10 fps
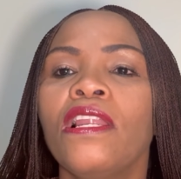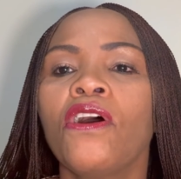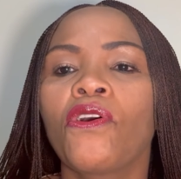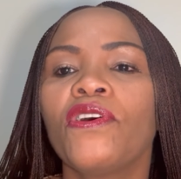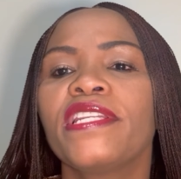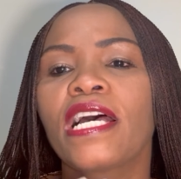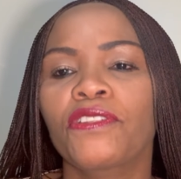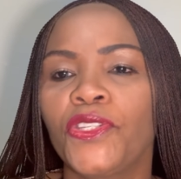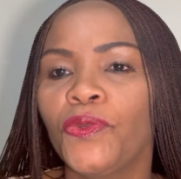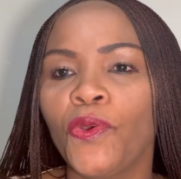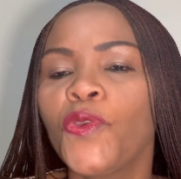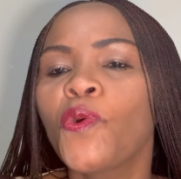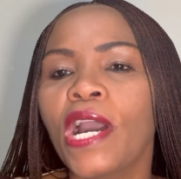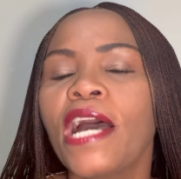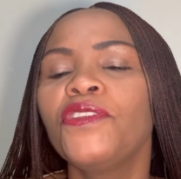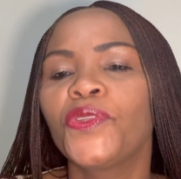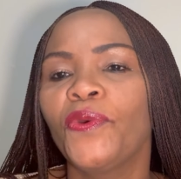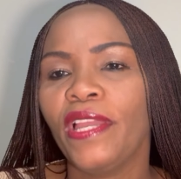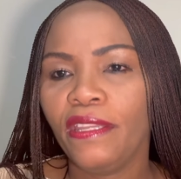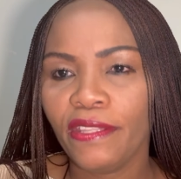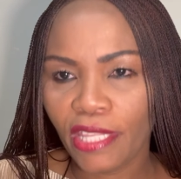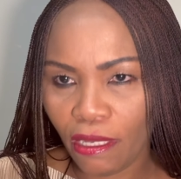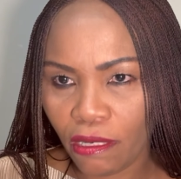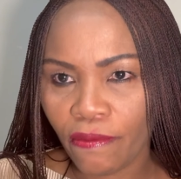contact you. You can't do anything.